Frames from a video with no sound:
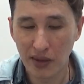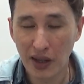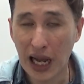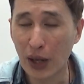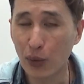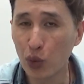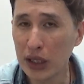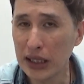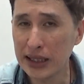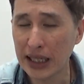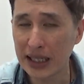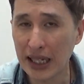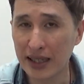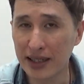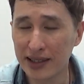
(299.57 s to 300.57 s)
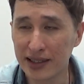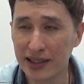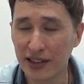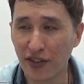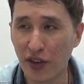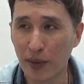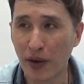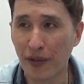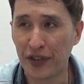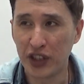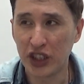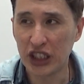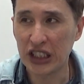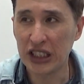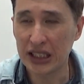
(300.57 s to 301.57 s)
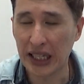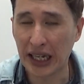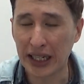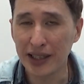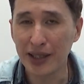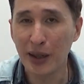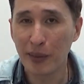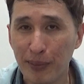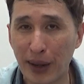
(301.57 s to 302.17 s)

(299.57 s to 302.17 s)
I wouldn't say that this is a form of cheating,